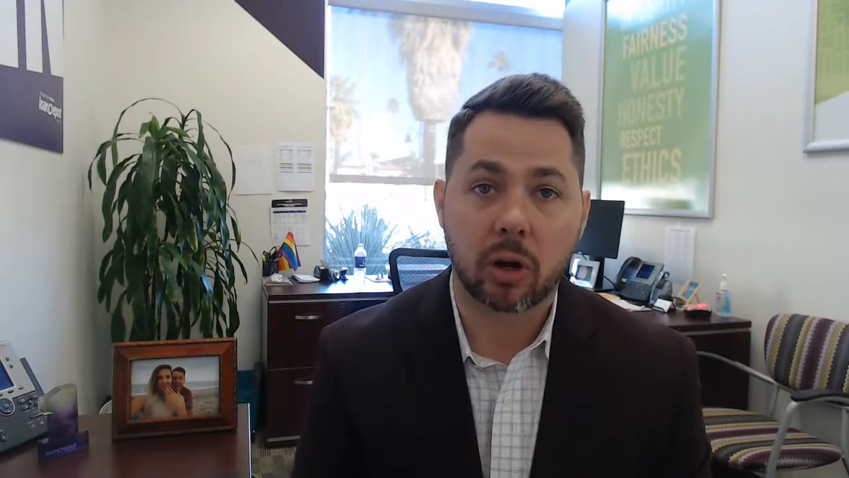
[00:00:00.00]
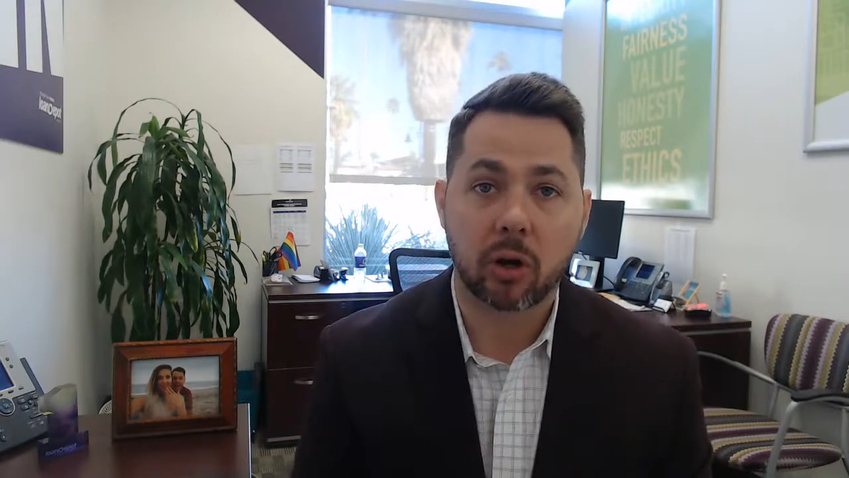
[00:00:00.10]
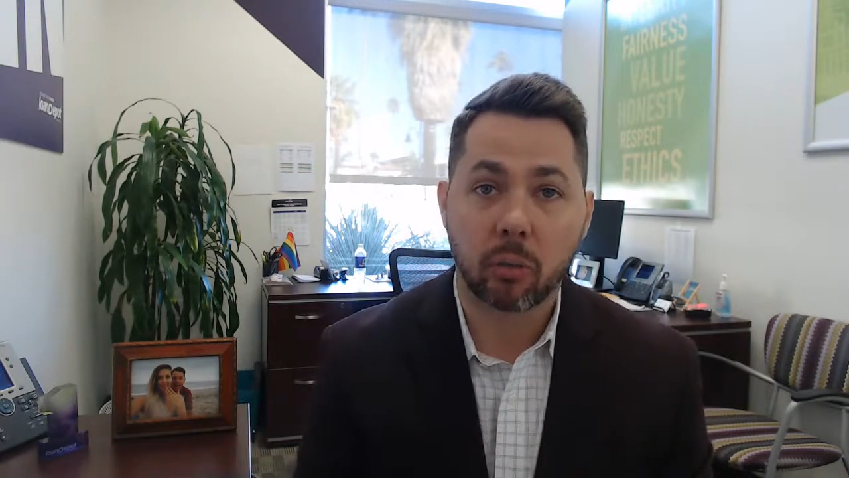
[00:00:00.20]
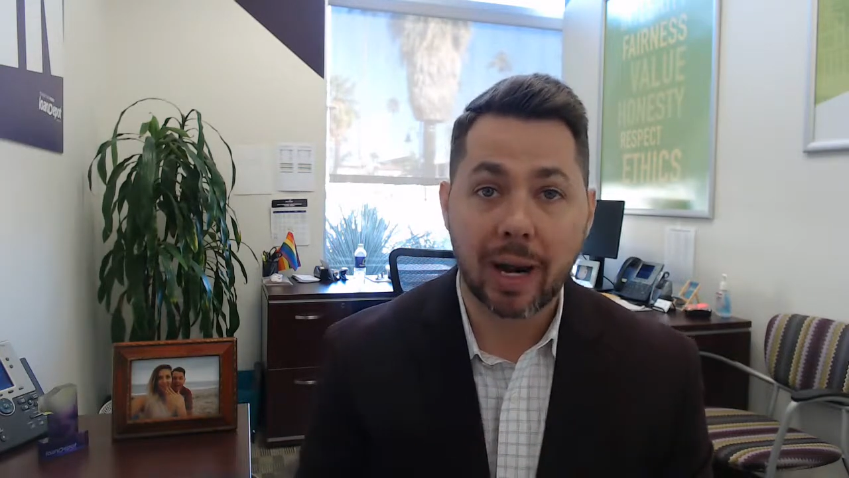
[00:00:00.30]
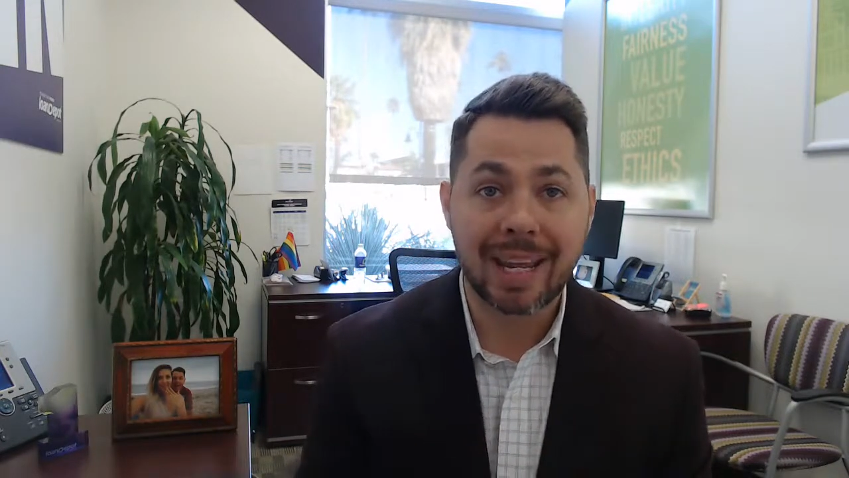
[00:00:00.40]
are
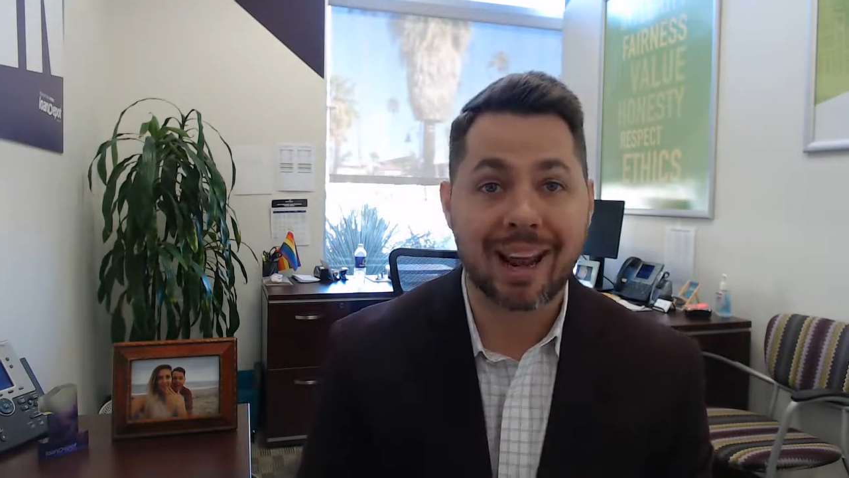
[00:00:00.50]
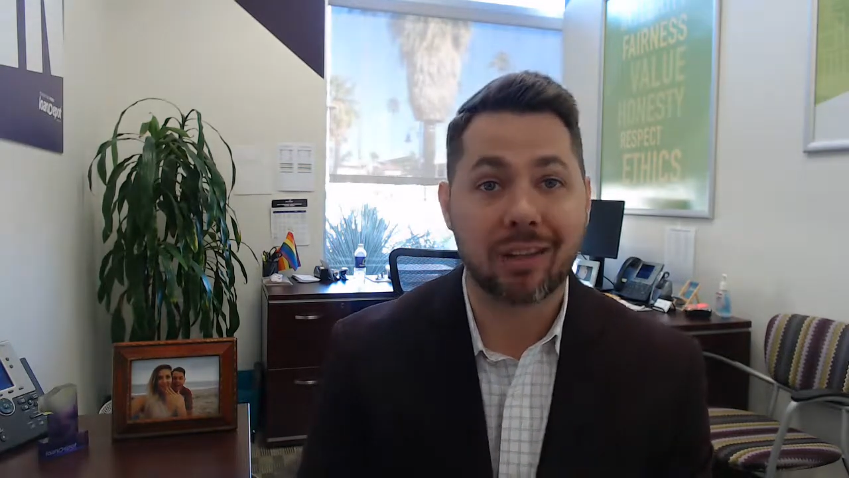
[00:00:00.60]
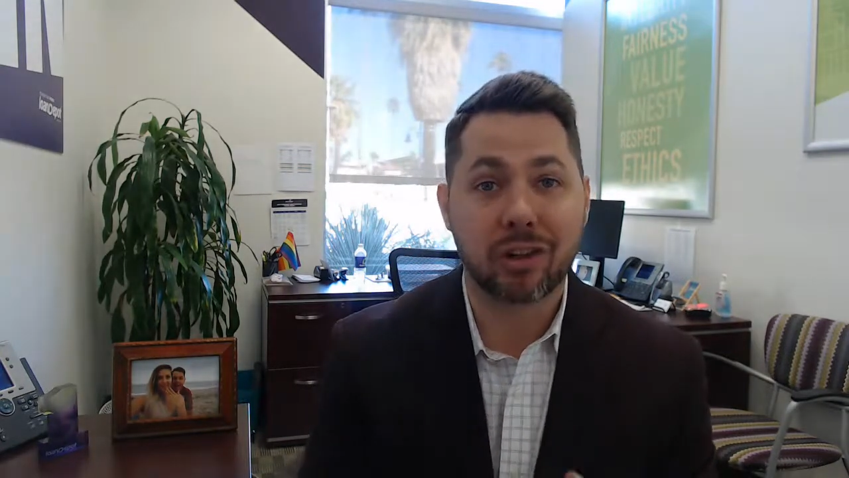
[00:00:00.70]
ready on the